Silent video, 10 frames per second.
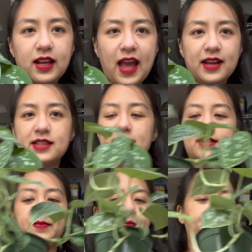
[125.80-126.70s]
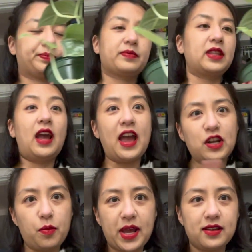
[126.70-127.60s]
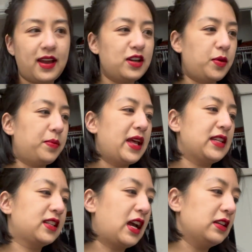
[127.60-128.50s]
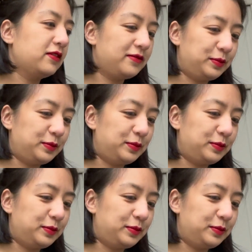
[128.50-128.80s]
cactus. I know my plants kind of.